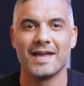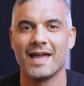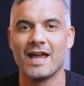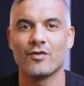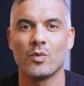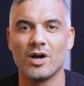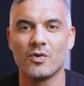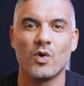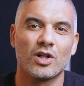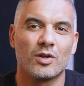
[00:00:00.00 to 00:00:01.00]
Hey everyone,
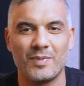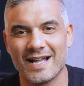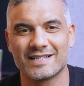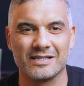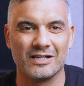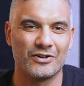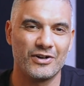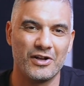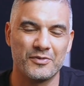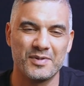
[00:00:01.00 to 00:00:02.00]
welcome back to the $100
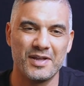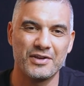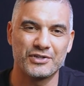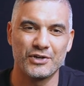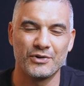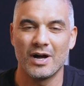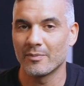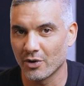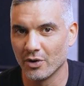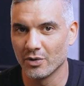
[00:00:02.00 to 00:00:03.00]
MBA show.
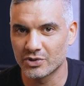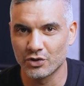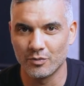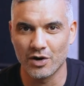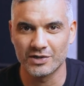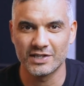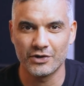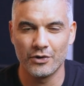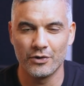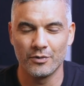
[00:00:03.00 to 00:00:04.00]
I'm your host, Omar
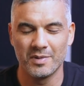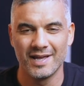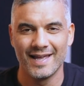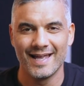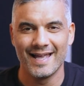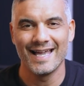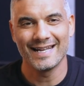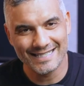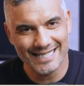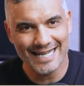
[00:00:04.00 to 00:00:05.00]
Zenhom. And
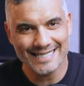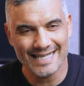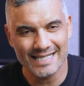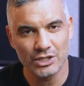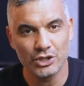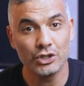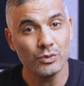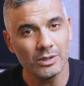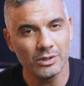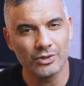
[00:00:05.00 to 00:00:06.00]
in today's lesson,
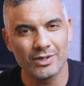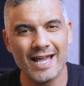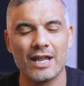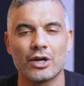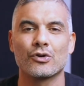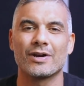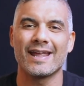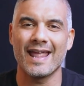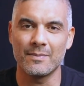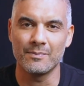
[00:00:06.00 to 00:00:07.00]
you'll learn how to
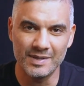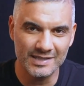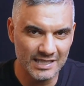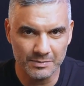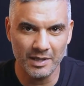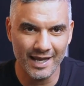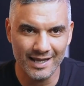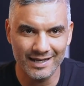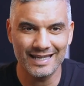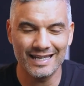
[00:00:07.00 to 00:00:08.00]
create a business
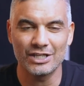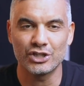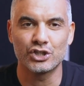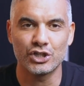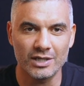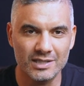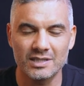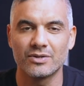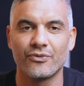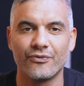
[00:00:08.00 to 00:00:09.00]
plan in
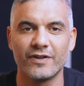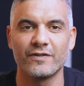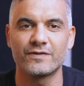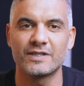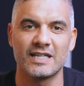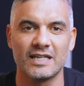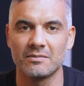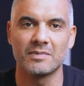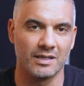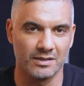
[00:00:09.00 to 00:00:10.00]
just
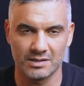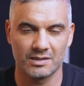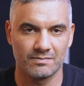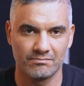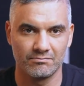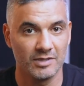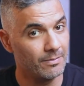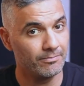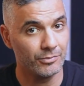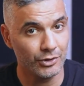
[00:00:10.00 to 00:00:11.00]
15 minutes.
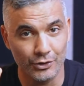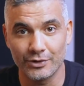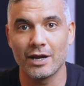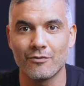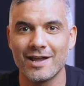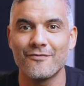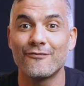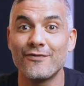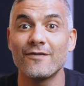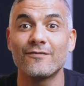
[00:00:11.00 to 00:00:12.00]
Yep, you heard that right.
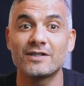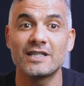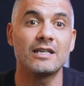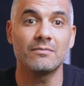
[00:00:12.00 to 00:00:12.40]
15